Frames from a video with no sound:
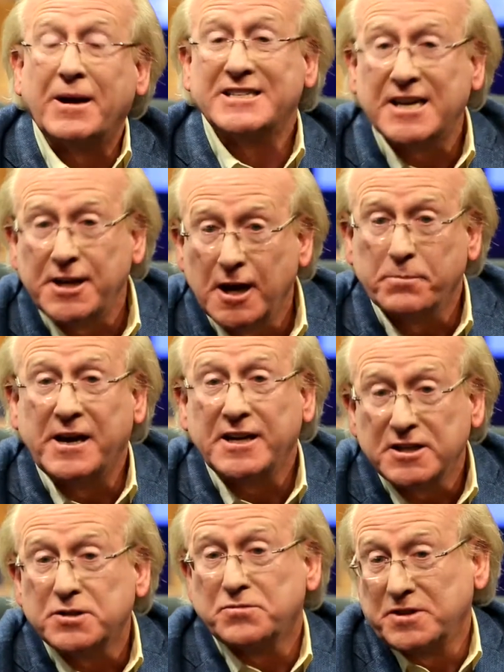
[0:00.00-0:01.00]
I say young man,
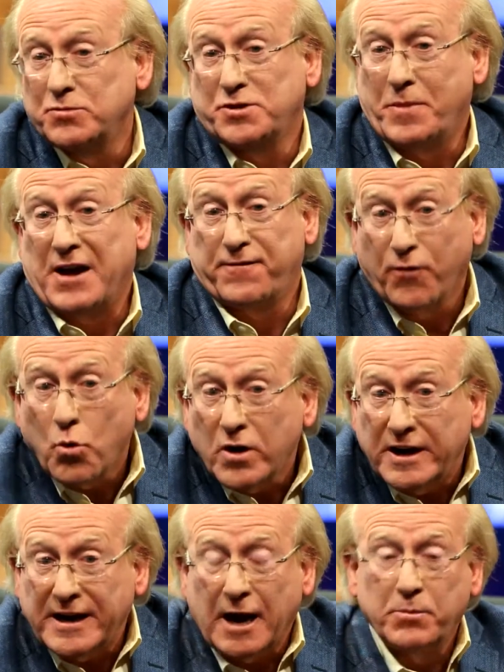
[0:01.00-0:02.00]
he was about
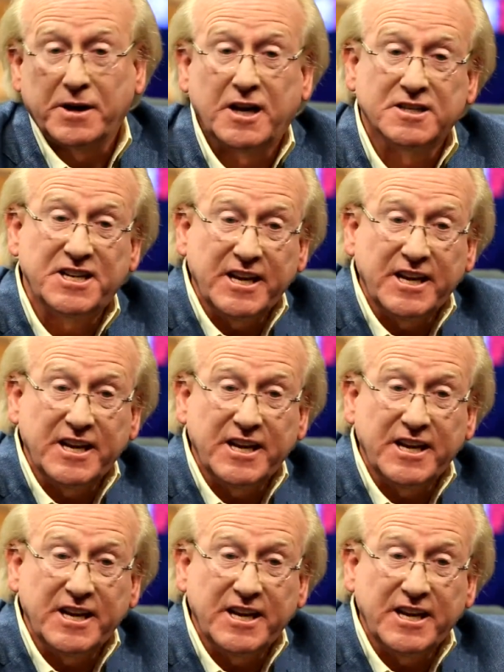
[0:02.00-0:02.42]
40 now because